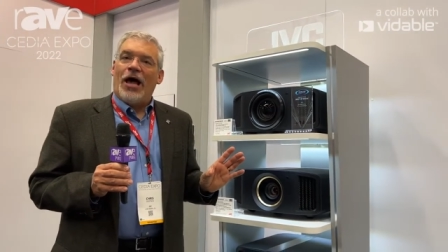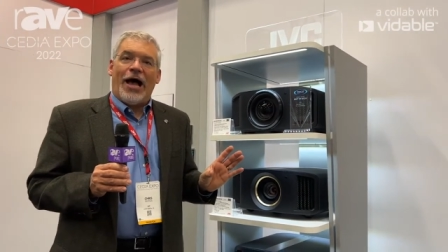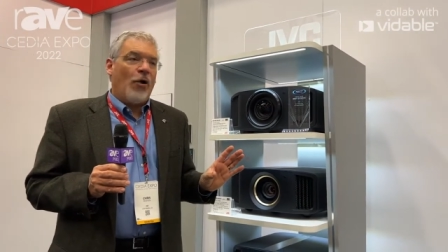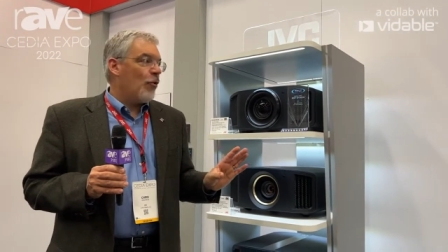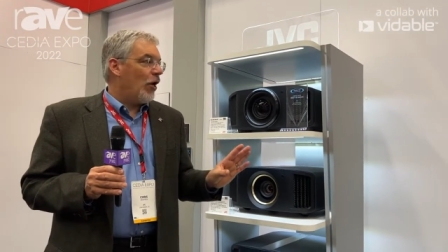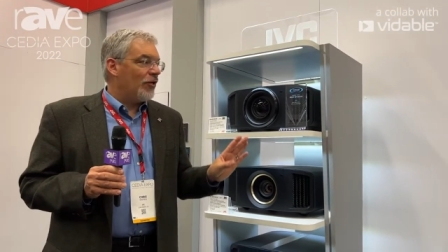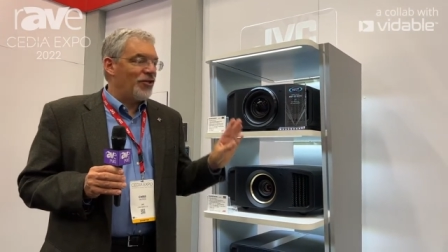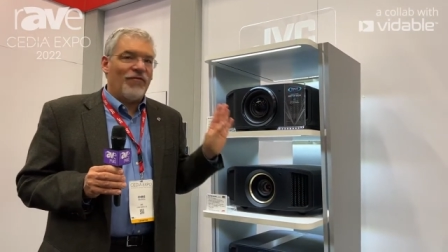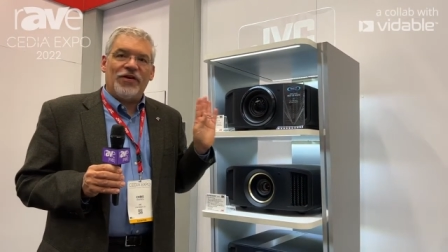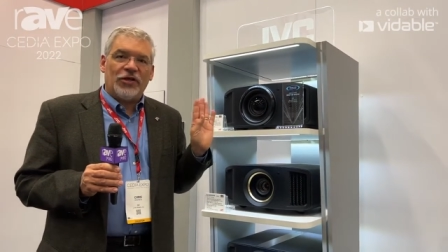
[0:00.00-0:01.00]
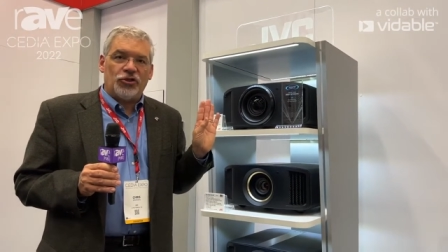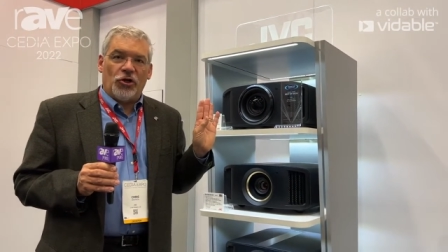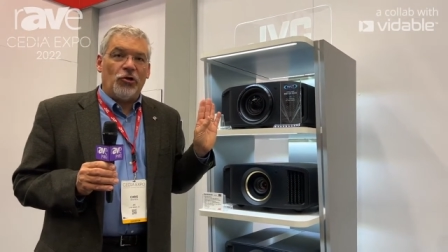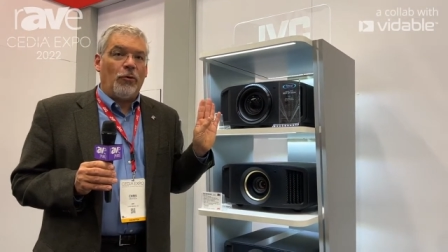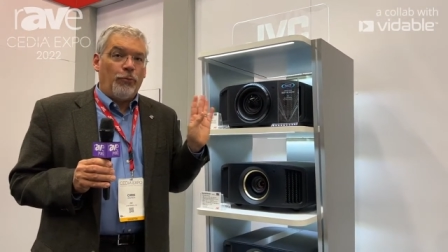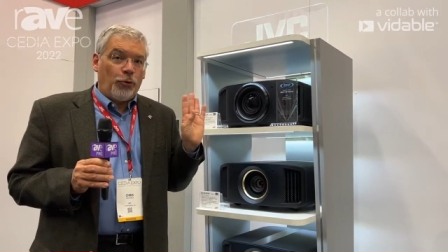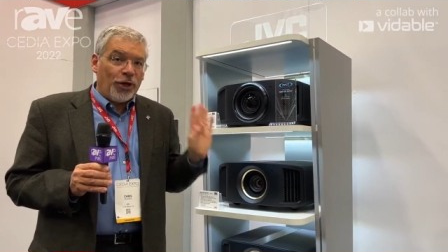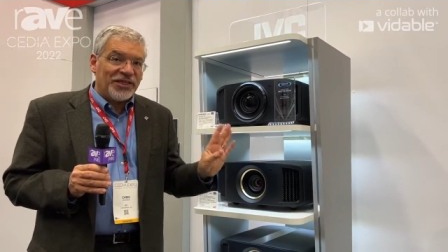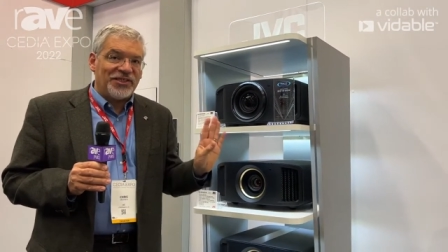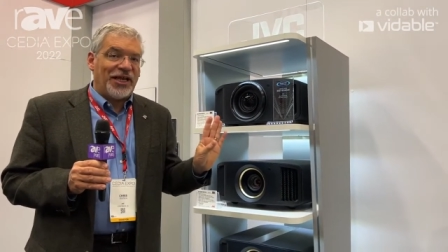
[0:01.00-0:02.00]
Uh, we also have additional
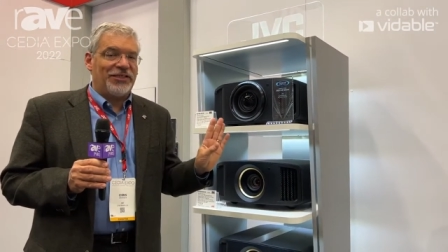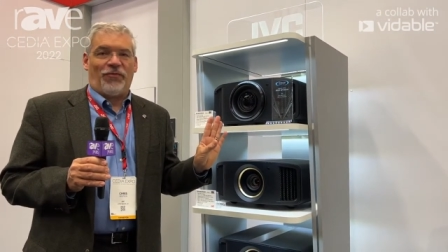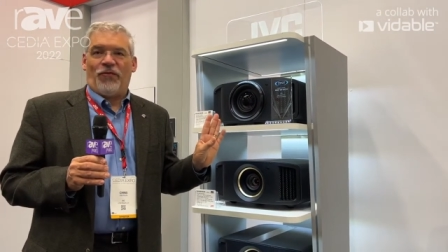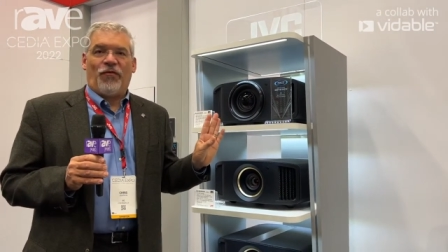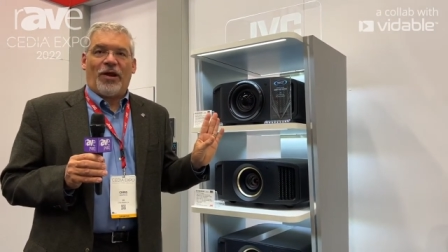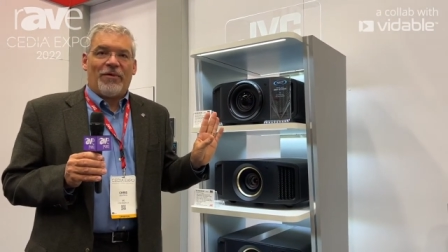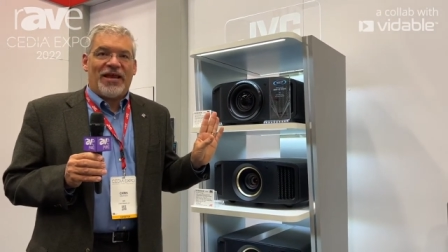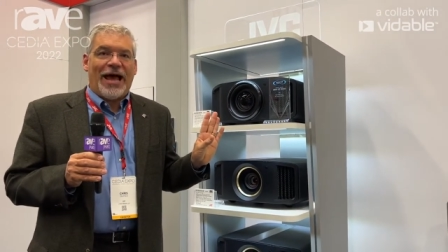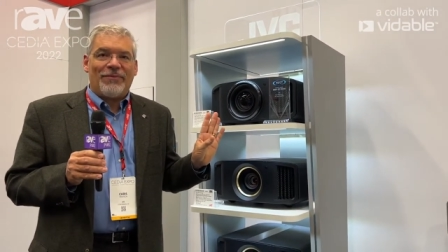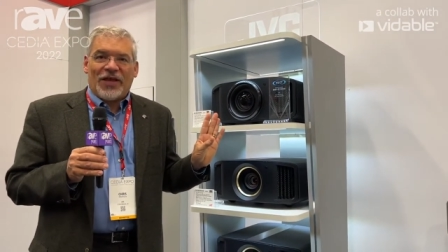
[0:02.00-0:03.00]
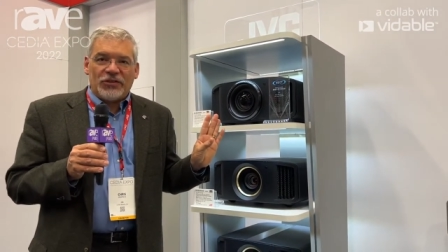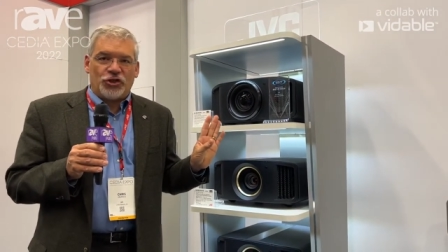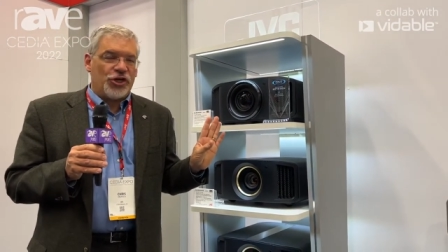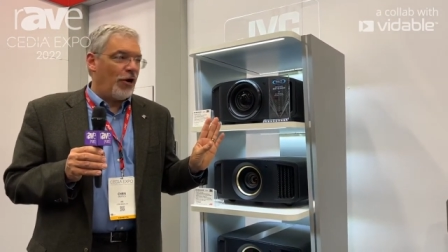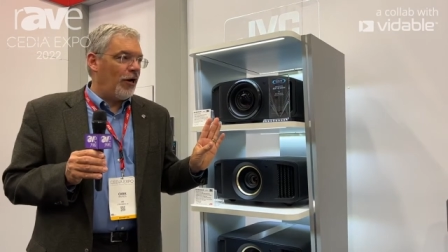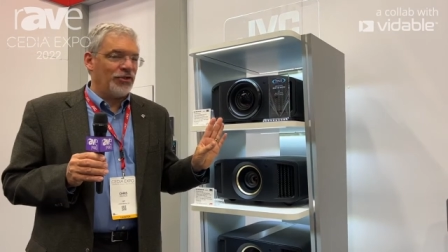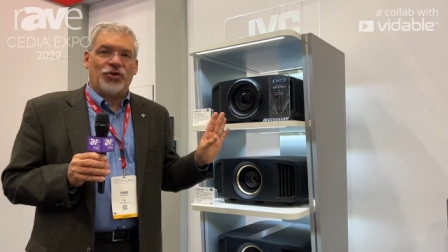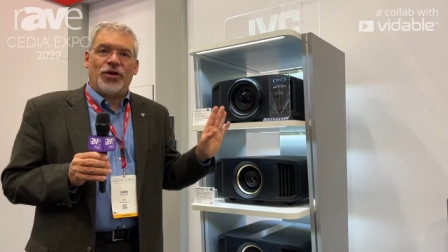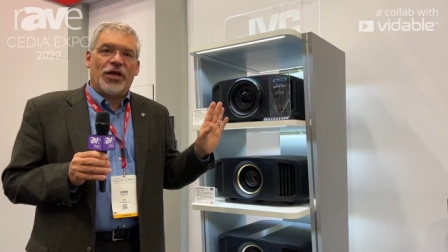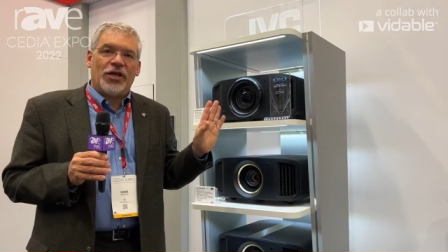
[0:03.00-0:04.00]
presets for Frame Adapt HDR, so
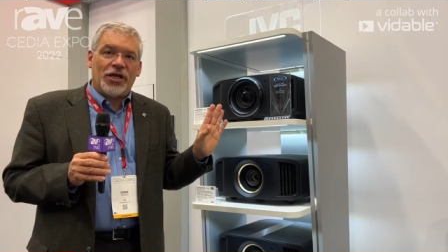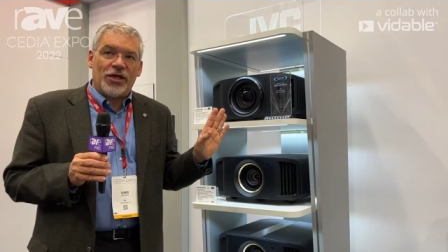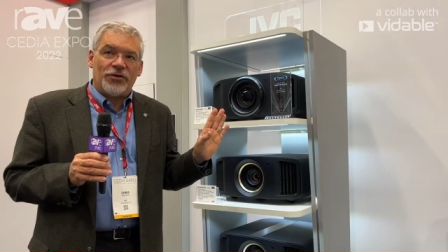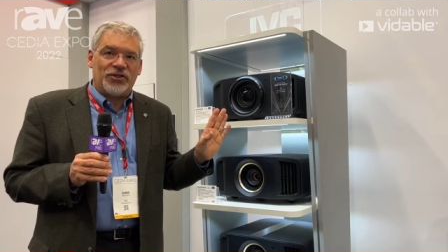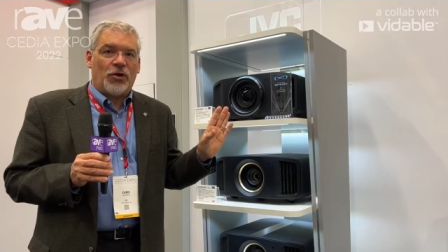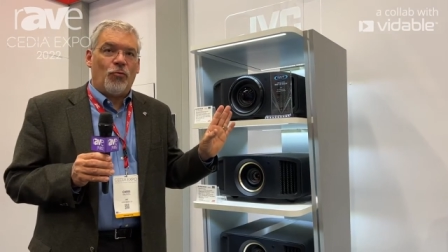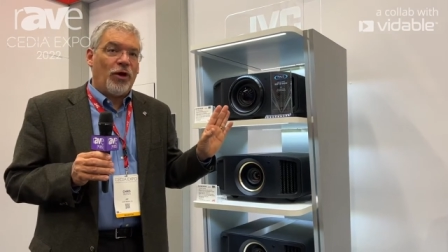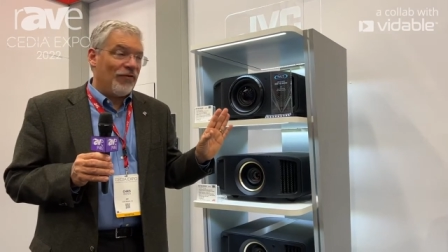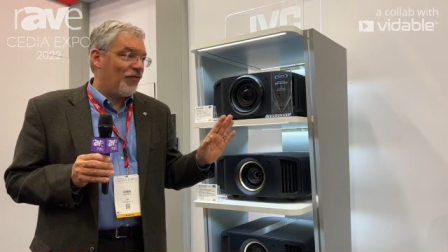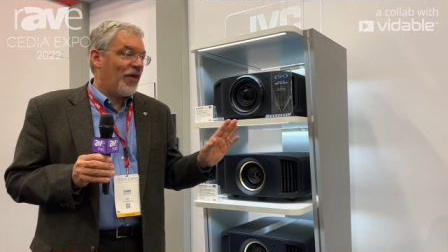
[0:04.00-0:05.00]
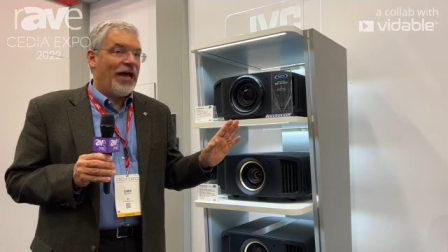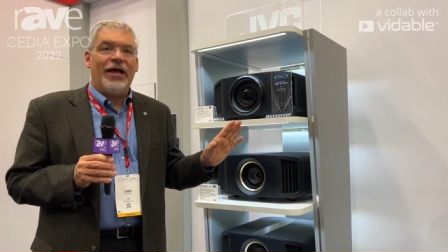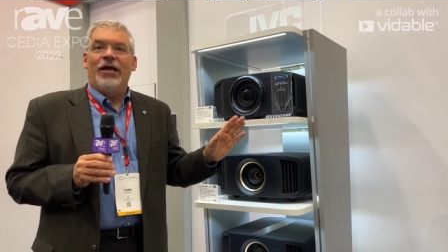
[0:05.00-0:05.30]
you can use it with, uh,